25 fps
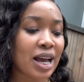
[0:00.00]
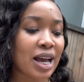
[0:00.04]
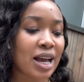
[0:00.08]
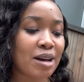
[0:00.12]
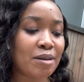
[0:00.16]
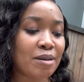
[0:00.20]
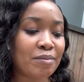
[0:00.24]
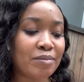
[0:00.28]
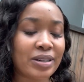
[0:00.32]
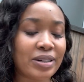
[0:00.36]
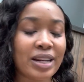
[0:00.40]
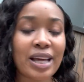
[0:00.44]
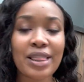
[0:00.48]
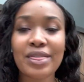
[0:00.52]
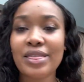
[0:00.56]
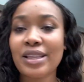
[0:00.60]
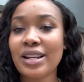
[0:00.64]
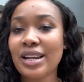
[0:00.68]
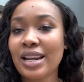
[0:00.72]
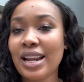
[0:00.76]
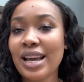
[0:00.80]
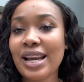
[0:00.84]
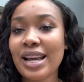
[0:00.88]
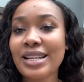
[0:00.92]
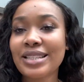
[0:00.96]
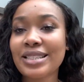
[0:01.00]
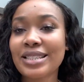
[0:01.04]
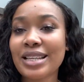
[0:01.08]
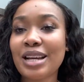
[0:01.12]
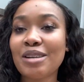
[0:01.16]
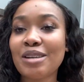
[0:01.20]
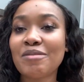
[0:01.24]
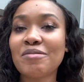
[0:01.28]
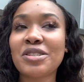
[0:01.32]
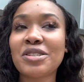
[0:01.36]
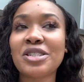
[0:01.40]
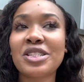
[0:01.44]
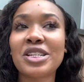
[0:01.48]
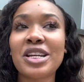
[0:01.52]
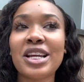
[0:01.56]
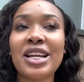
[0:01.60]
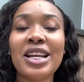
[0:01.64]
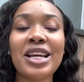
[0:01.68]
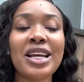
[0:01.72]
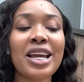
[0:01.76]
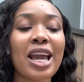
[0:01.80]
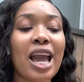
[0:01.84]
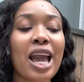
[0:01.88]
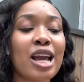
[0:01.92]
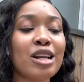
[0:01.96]
Nonetheless, I'm
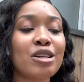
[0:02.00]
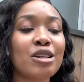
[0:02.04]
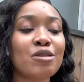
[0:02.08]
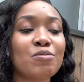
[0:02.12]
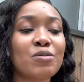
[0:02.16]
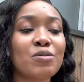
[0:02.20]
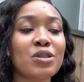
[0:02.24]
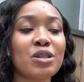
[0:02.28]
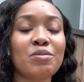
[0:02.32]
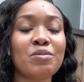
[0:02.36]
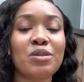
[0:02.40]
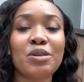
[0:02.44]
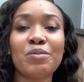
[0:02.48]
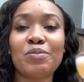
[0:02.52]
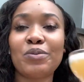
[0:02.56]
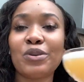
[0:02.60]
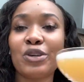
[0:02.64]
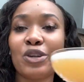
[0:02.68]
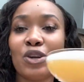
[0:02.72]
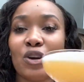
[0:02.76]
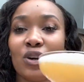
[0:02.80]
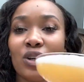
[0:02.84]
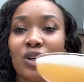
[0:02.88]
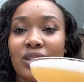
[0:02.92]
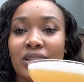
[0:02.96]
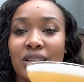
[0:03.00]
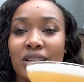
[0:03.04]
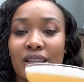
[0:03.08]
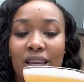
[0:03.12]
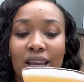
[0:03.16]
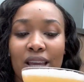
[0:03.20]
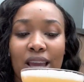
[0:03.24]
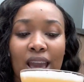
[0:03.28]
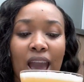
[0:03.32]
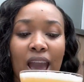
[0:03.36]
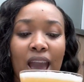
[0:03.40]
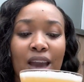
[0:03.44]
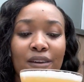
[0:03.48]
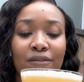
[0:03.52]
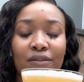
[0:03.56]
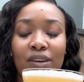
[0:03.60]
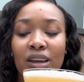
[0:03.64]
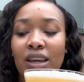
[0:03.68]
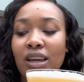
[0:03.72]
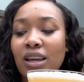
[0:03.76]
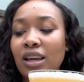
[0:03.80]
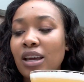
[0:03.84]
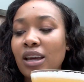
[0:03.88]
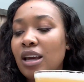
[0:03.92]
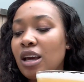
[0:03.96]
chilling at Creamy Peyote,
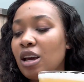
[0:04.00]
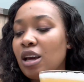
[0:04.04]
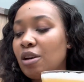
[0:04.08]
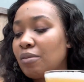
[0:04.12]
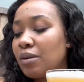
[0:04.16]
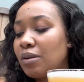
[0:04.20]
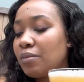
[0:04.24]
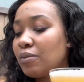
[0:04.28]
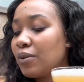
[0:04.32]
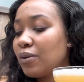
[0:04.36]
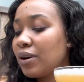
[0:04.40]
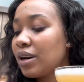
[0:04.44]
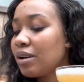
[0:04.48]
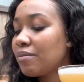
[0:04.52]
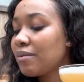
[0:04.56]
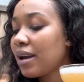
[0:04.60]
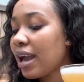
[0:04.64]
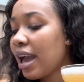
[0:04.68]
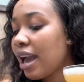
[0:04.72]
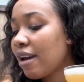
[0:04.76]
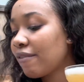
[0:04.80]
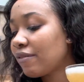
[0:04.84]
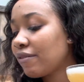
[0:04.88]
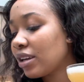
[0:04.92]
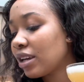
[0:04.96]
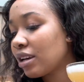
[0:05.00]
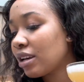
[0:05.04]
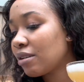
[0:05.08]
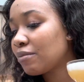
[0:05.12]
having, baby, what am I having?